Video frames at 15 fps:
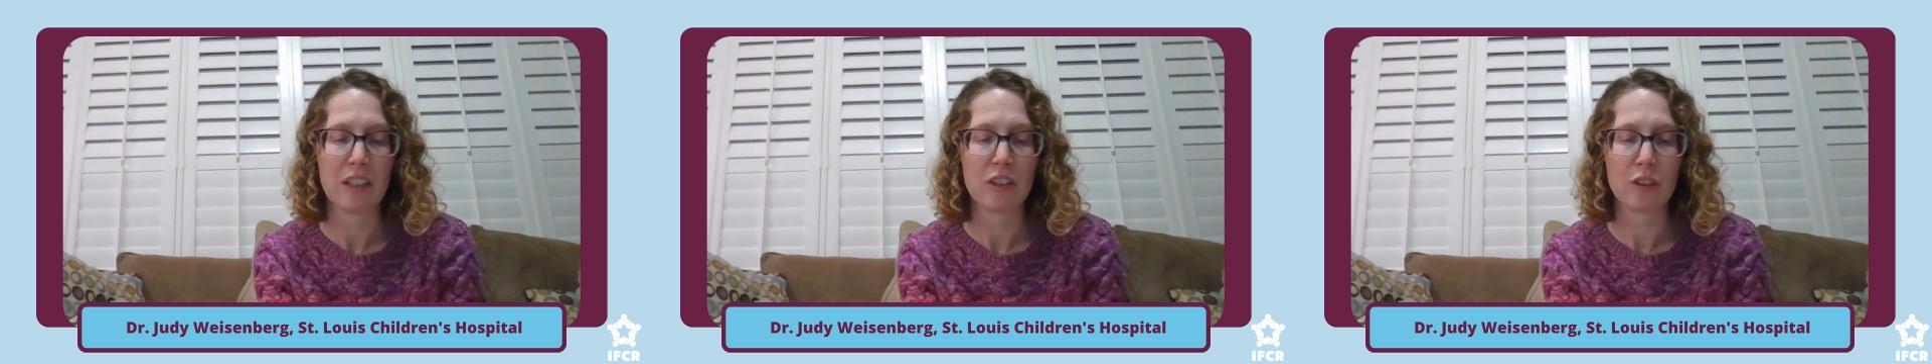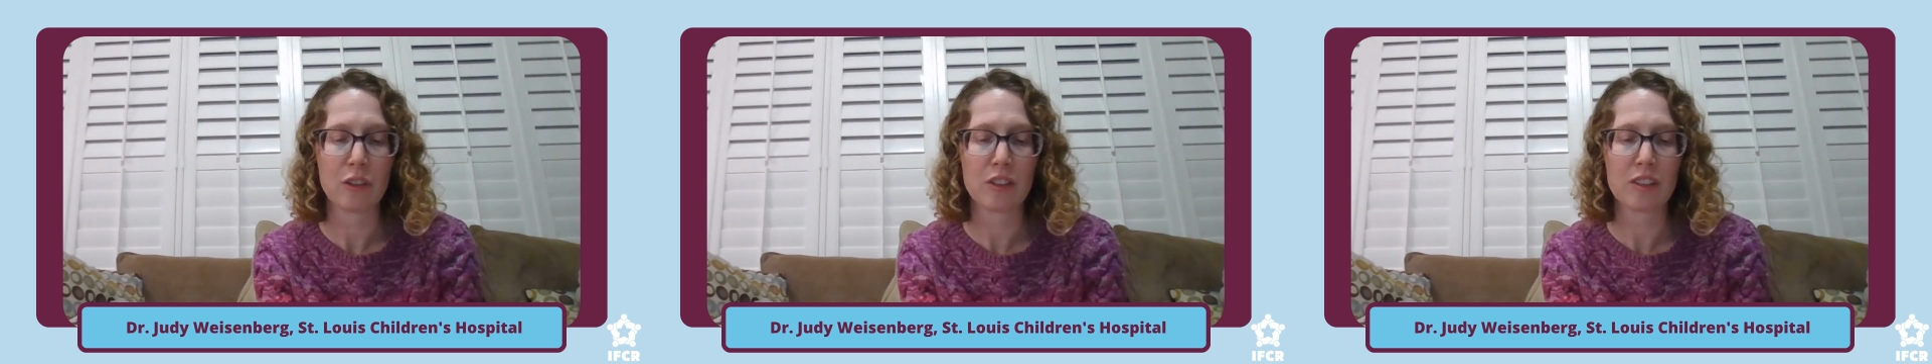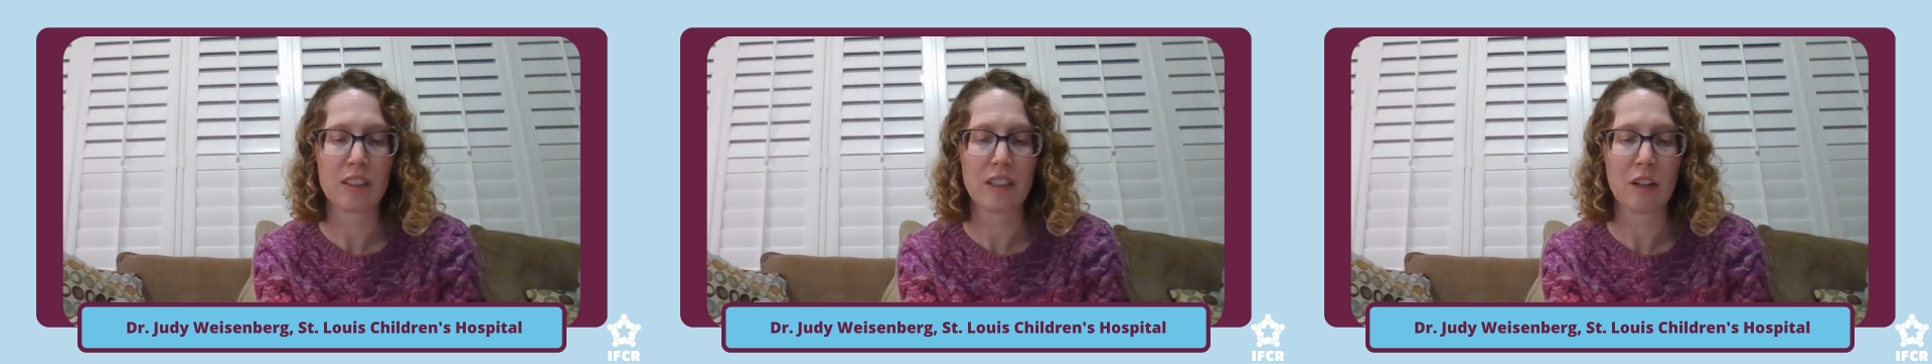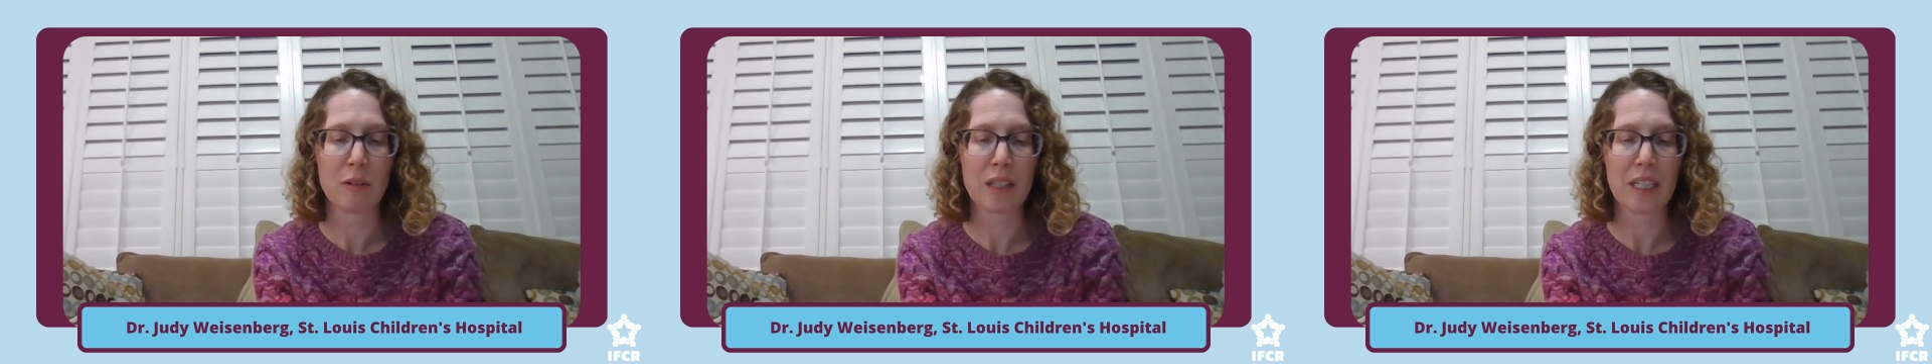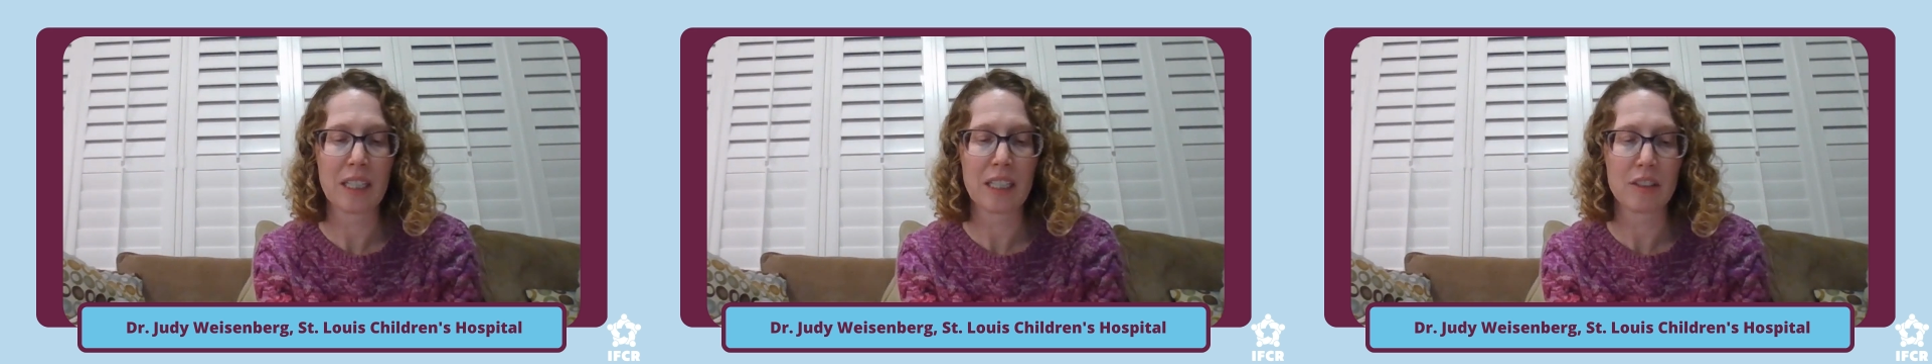your
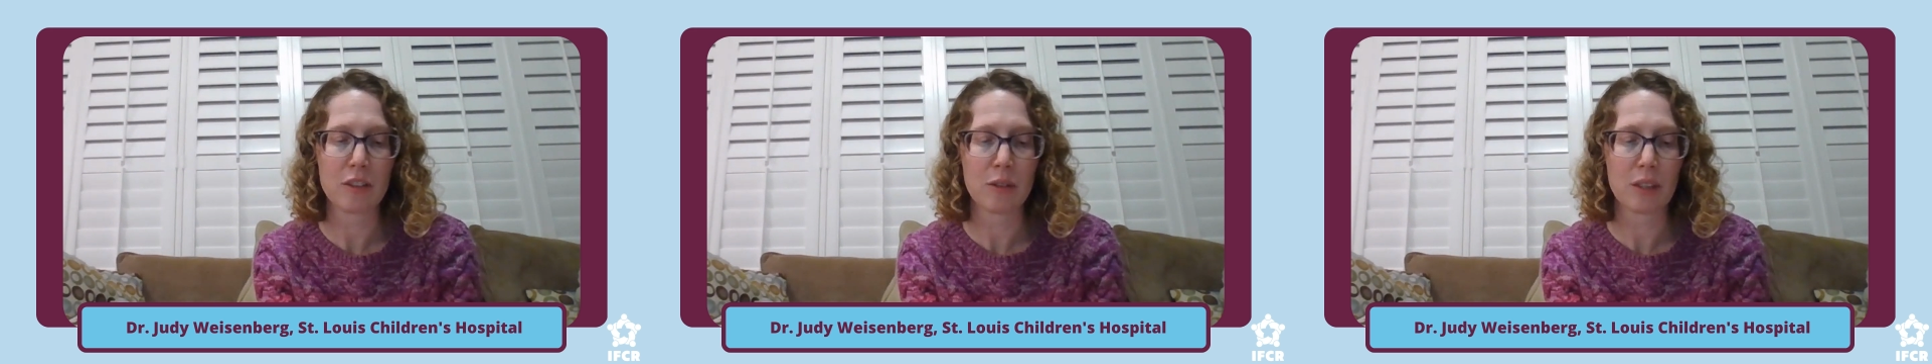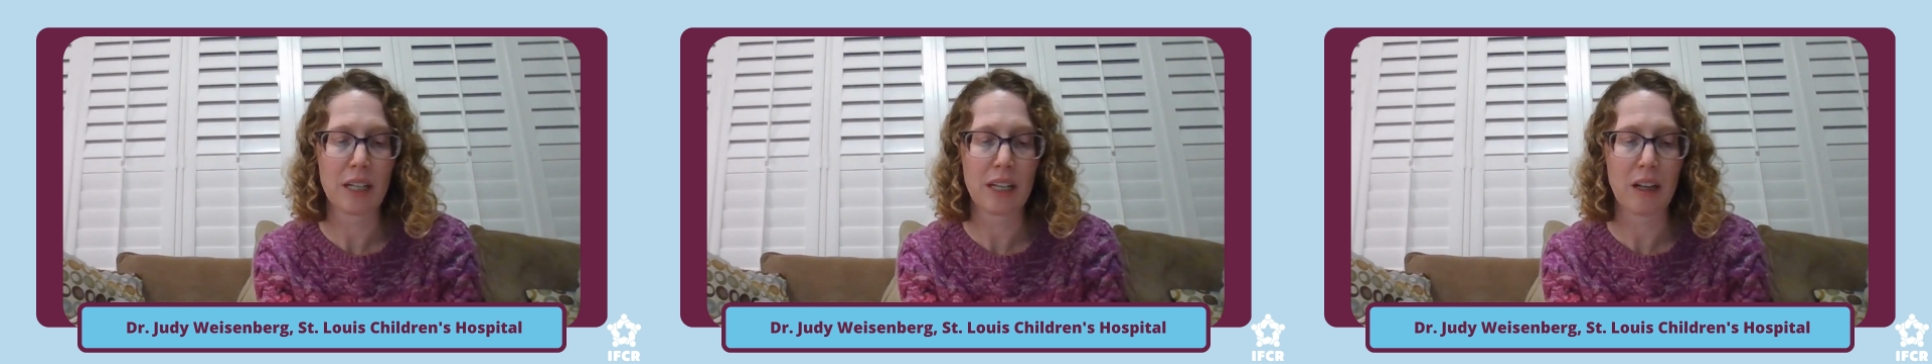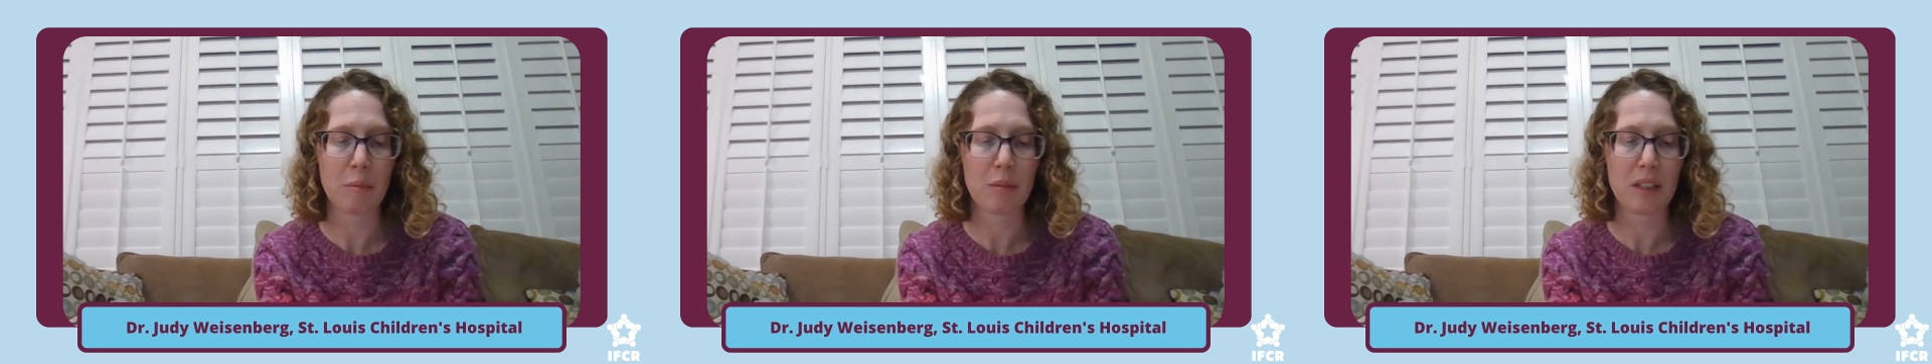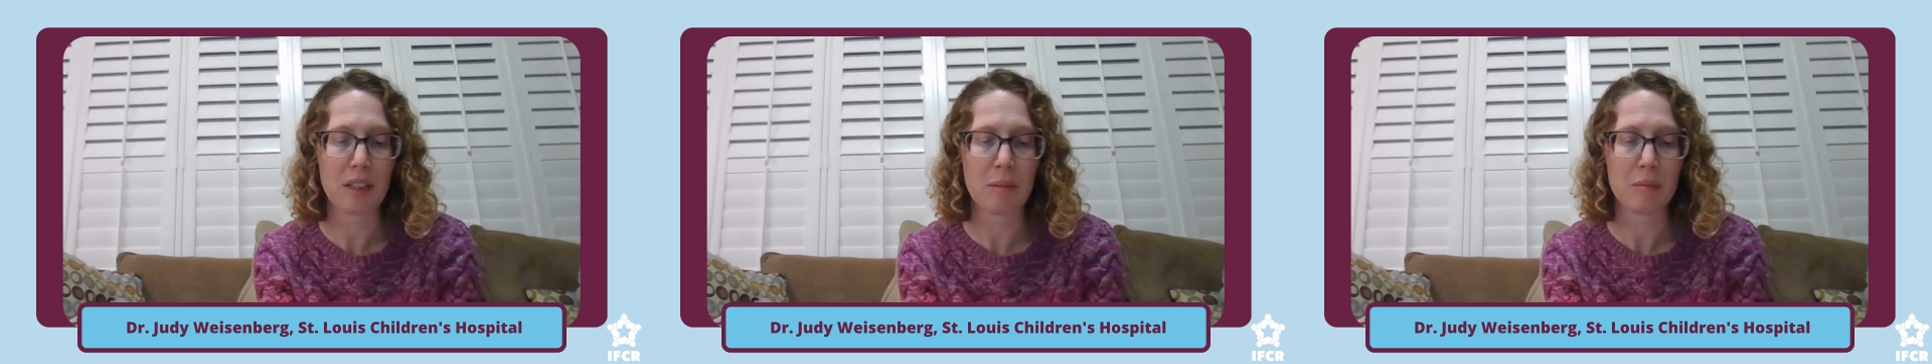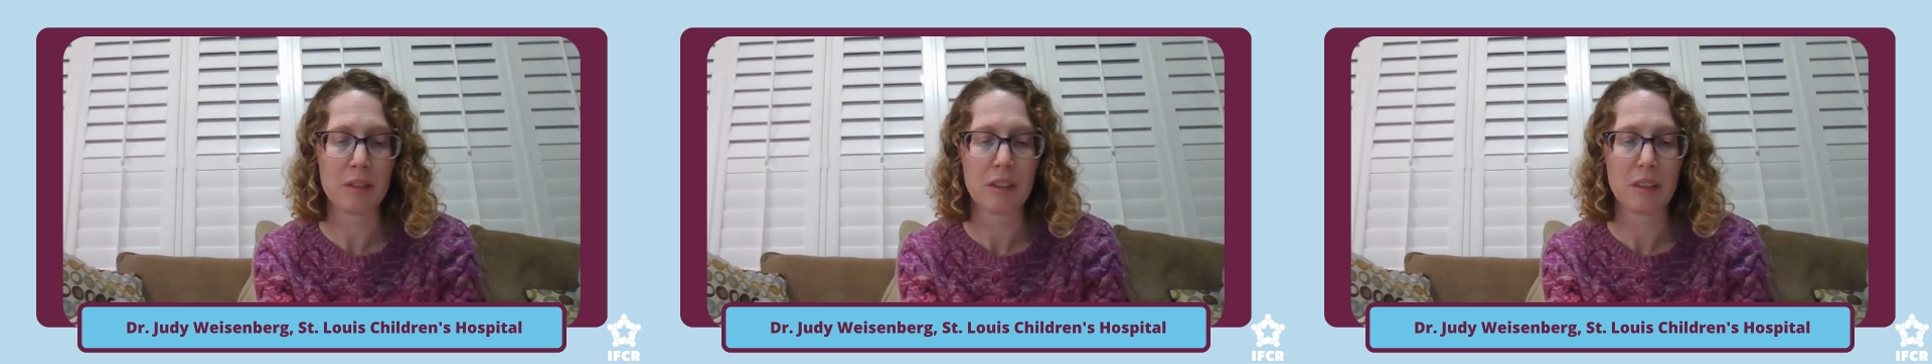COE can do to help
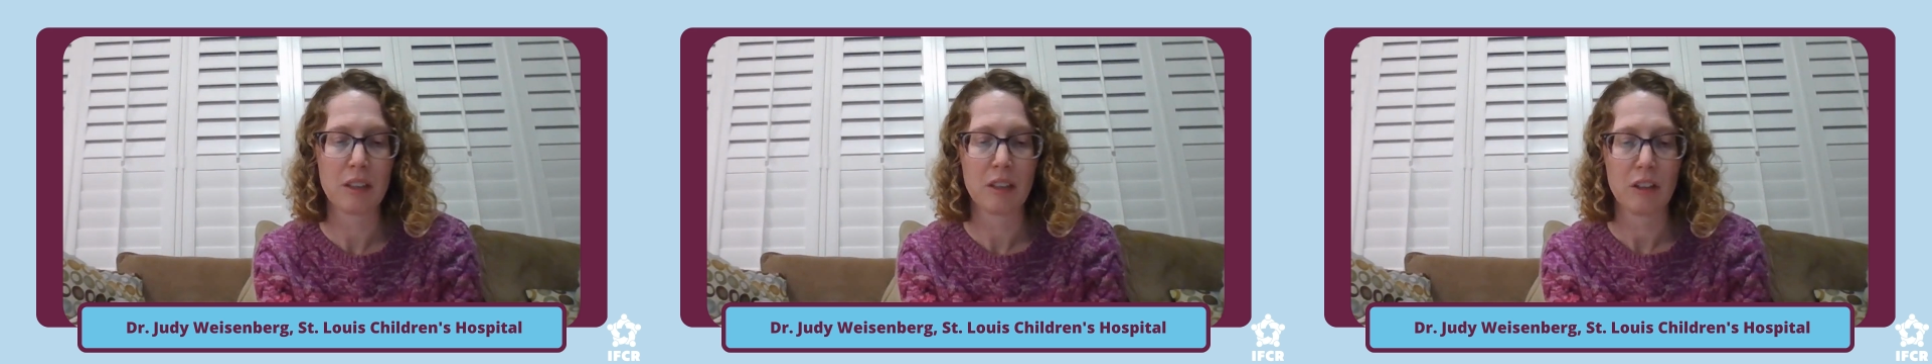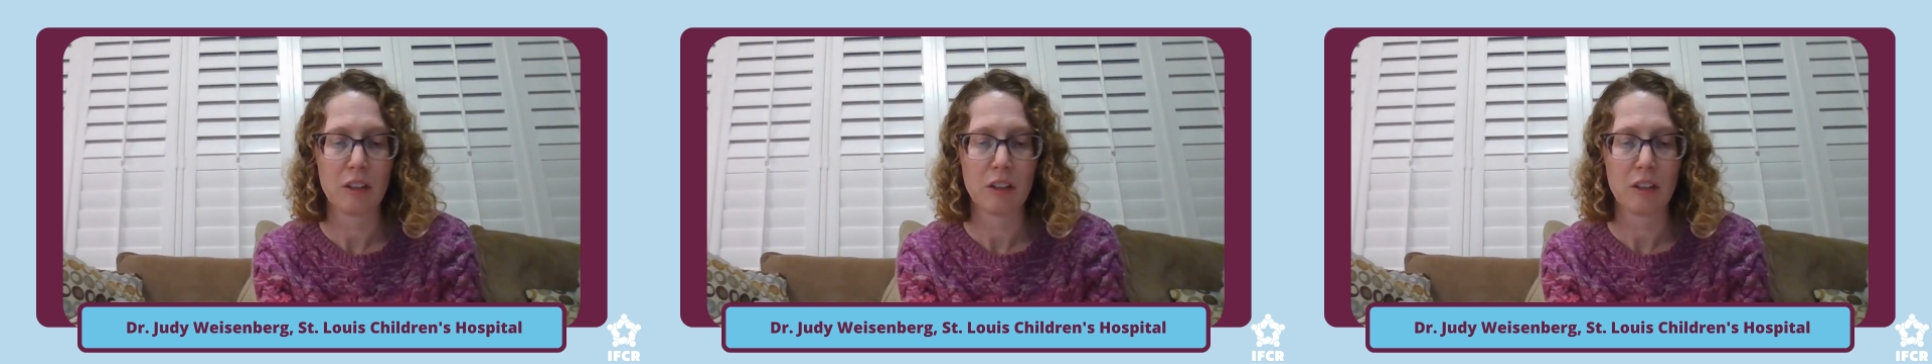them?